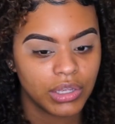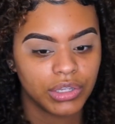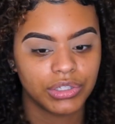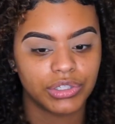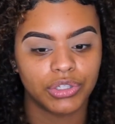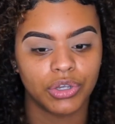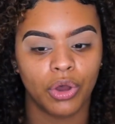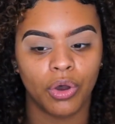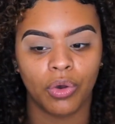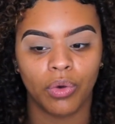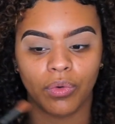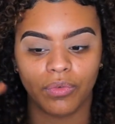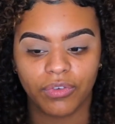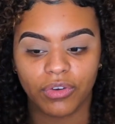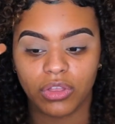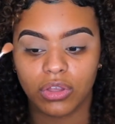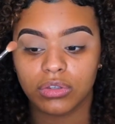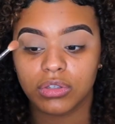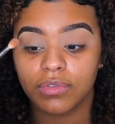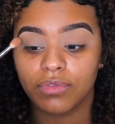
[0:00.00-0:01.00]
So
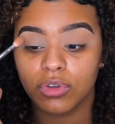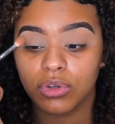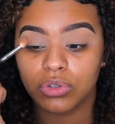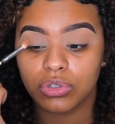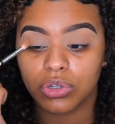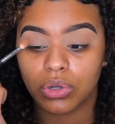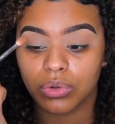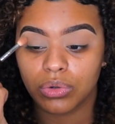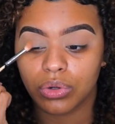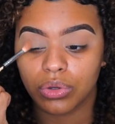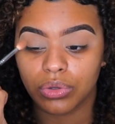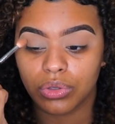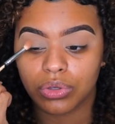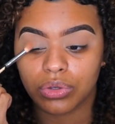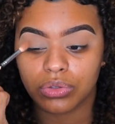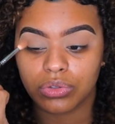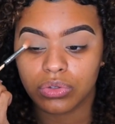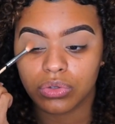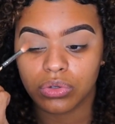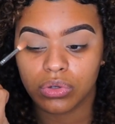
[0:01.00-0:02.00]
for those of you who don't know,
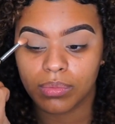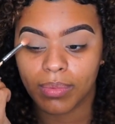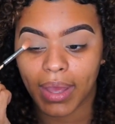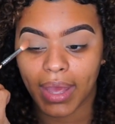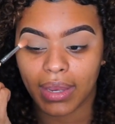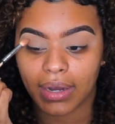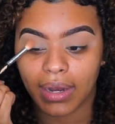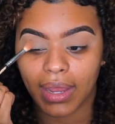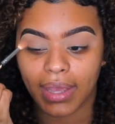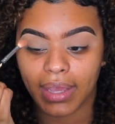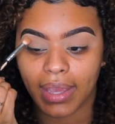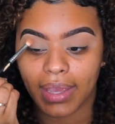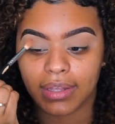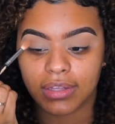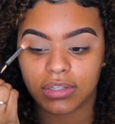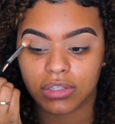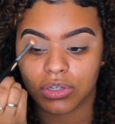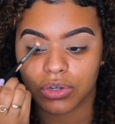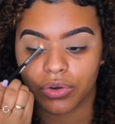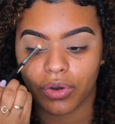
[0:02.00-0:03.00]
YouTube and like
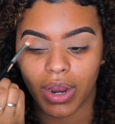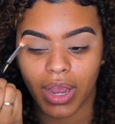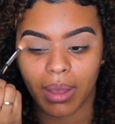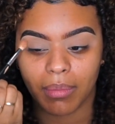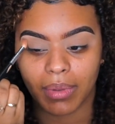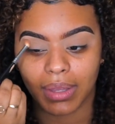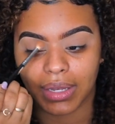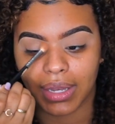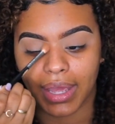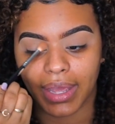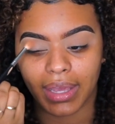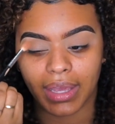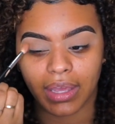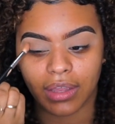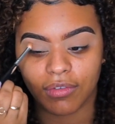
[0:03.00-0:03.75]
Instagram and like